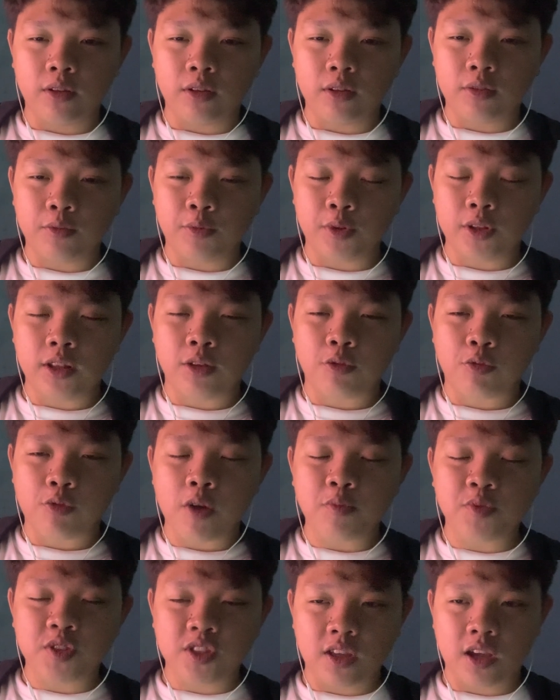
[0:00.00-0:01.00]
with the
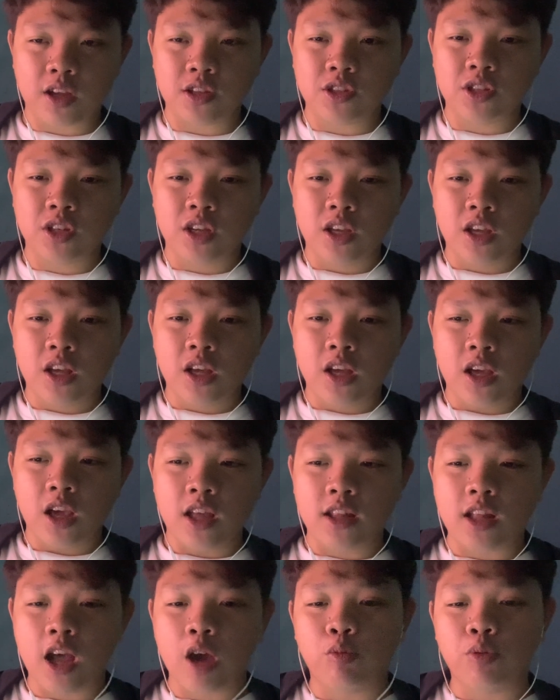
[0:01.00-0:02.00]
rough sketch,
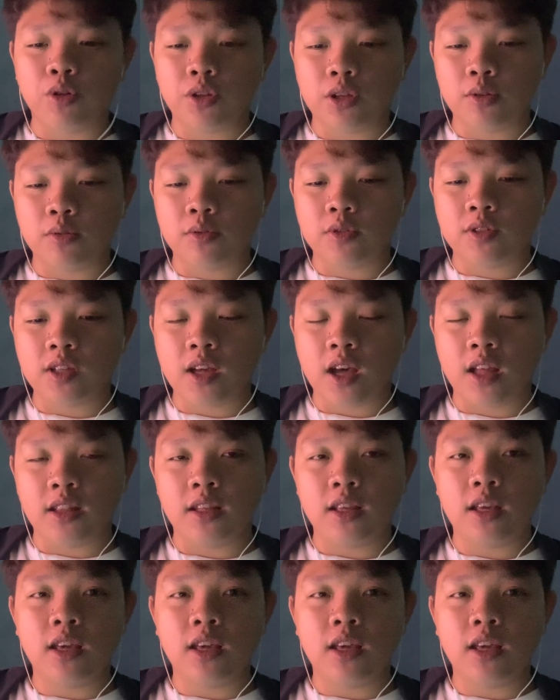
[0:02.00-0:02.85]
and I would use an